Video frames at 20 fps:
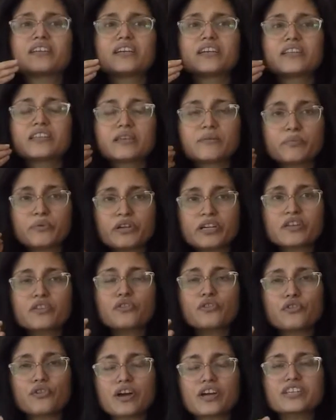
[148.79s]
they bring
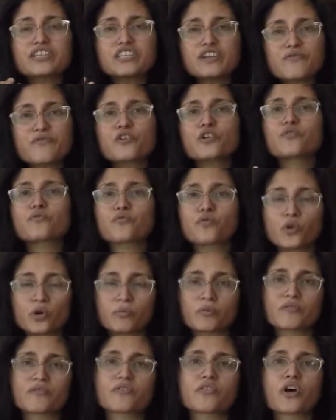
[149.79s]
a different form
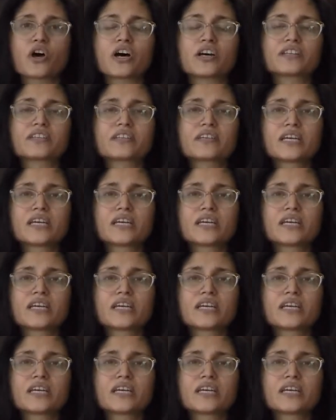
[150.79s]
of thought